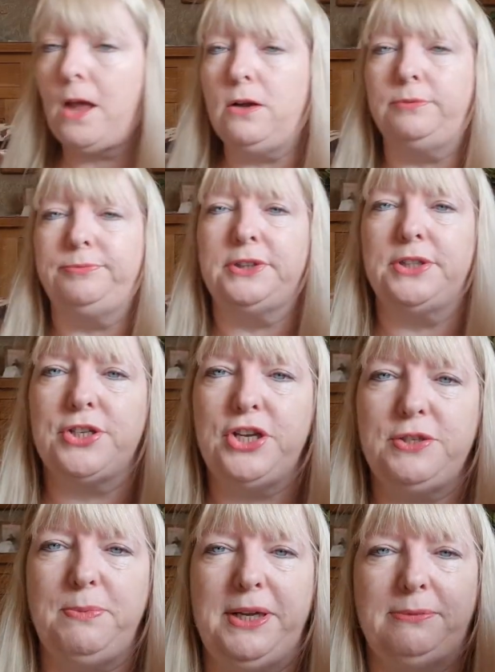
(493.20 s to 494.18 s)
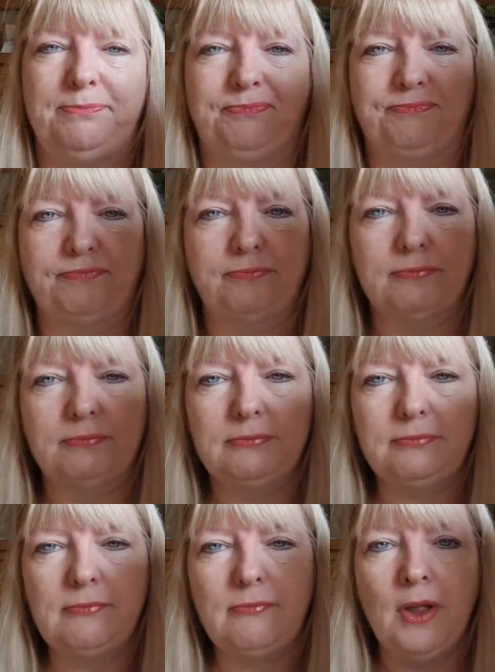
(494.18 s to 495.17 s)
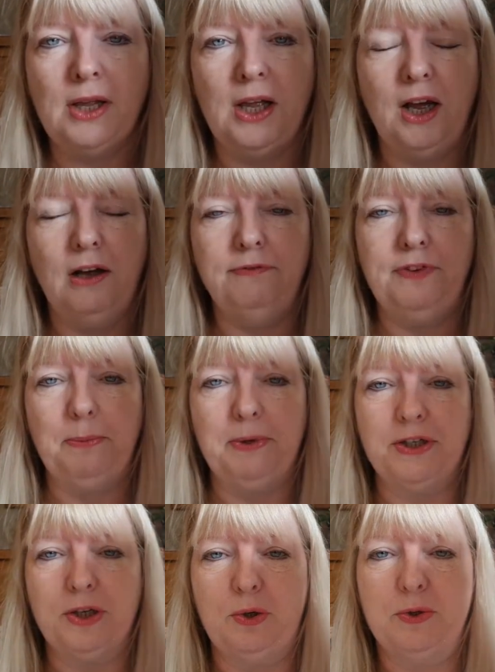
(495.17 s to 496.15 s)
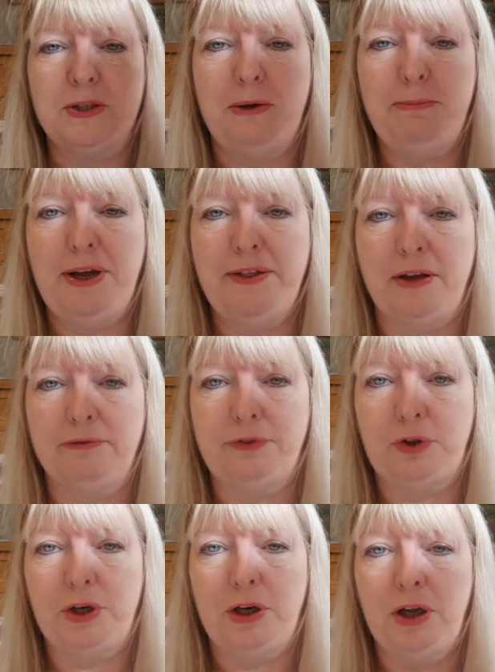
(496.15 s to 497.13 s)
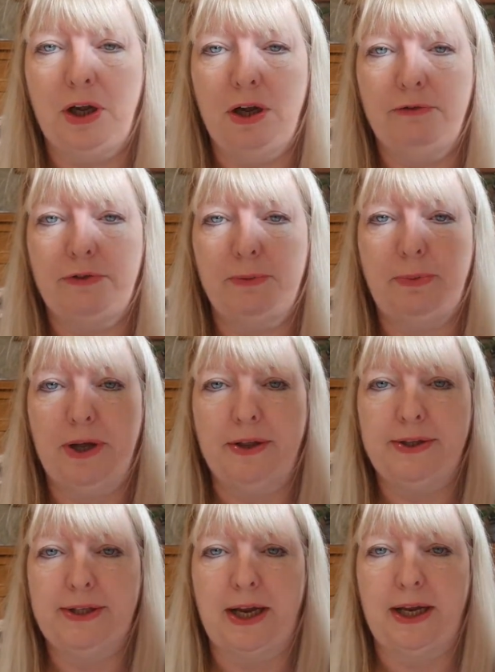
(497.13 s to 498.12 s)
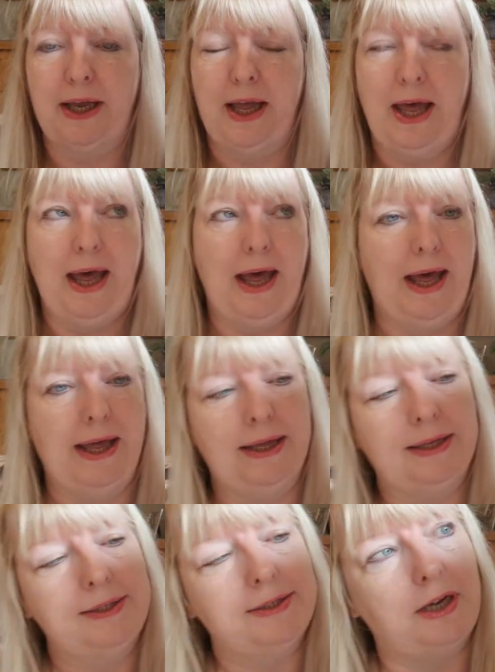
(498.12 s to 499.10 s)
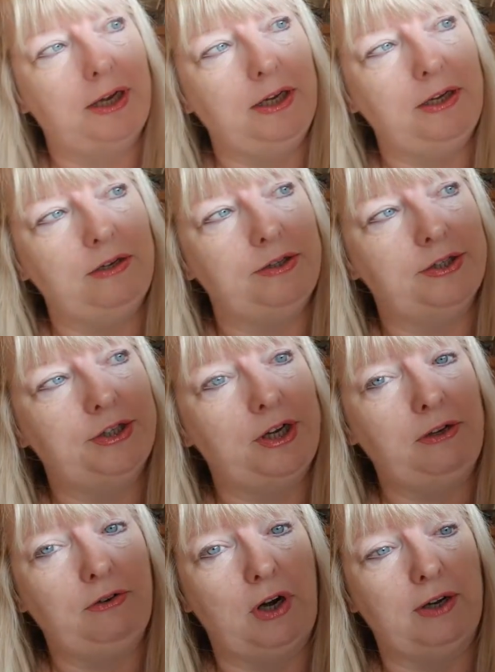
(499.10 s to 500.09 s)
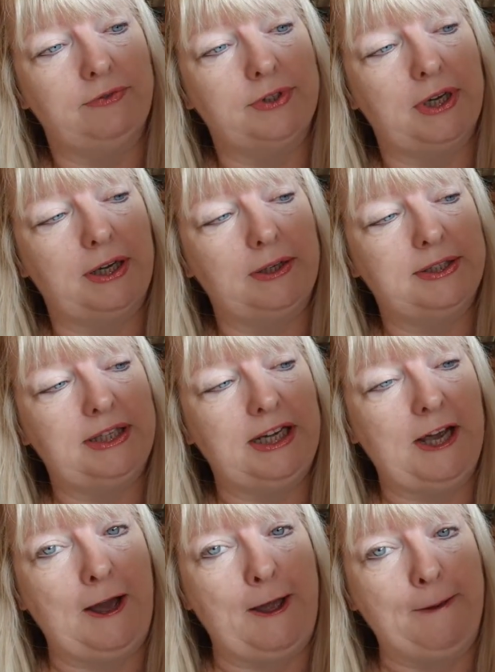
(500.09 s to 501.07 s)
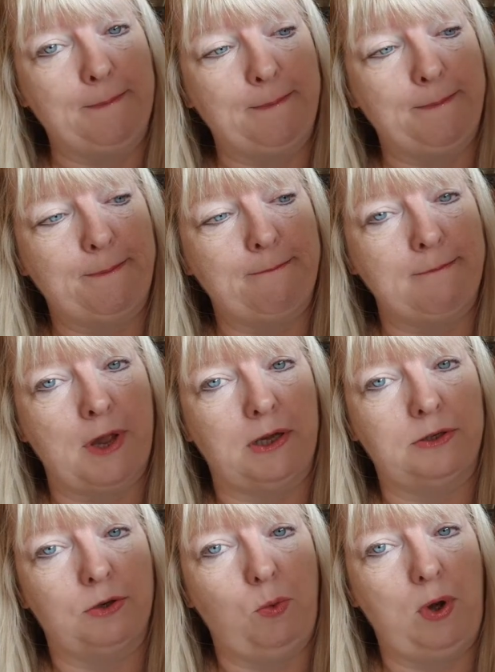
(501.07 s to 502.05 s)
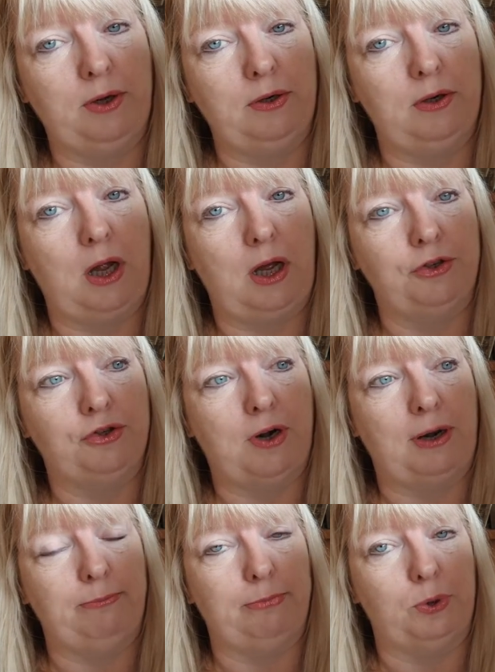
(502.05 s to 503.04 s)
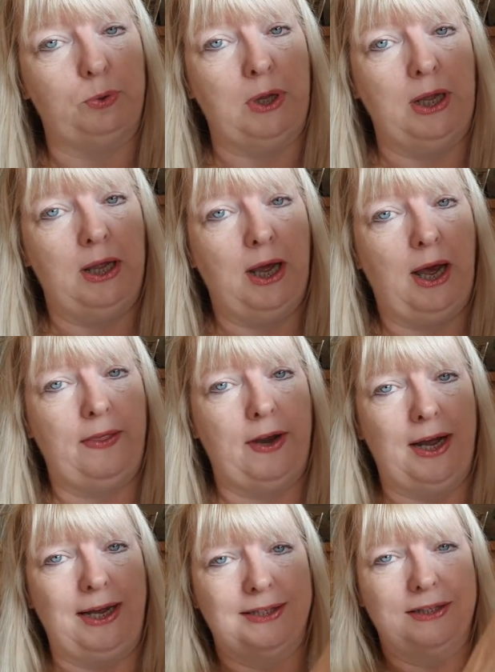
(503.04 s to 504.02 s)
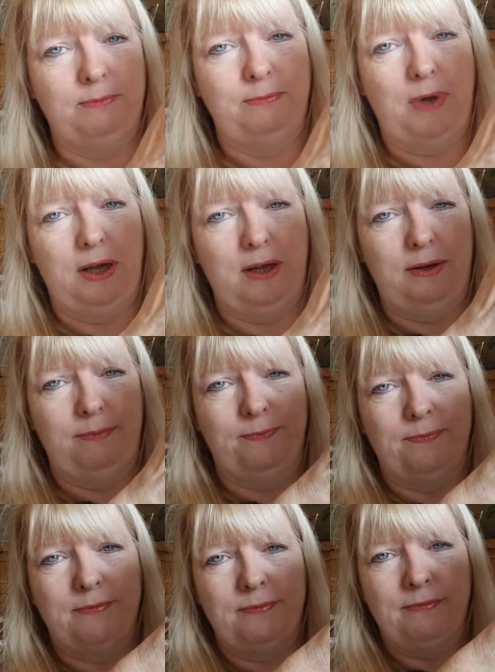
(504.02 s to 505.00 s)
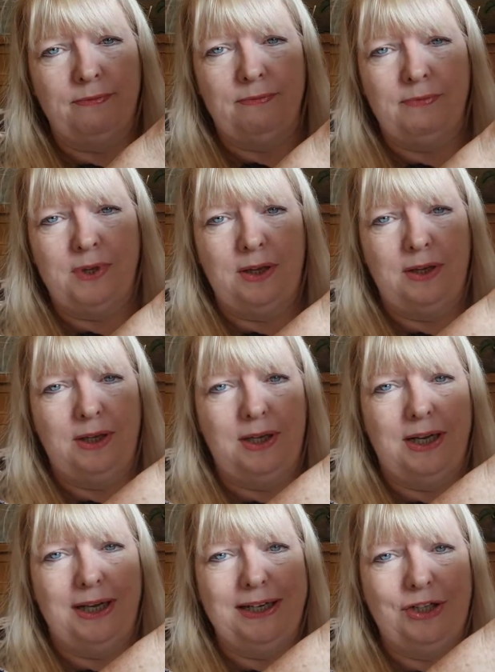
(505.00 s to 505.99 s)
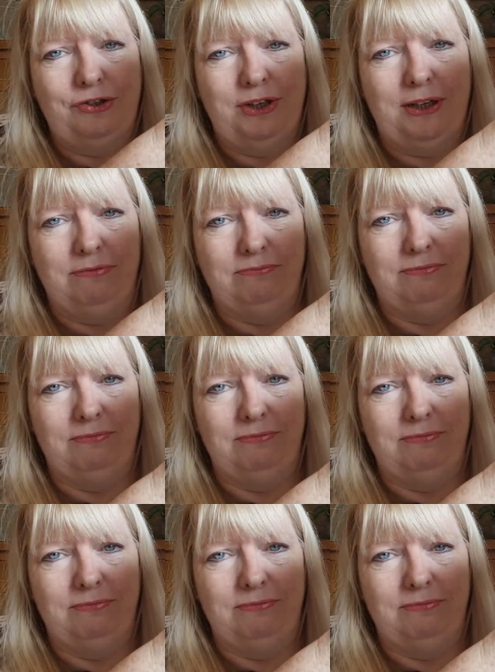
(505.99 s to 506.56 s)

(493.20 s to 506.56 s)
Oh, excuse me. And fabulous horns. So I made that for her for a birthday, and I used Stylecraft DK and took 100-gram ball, and then I had some glittery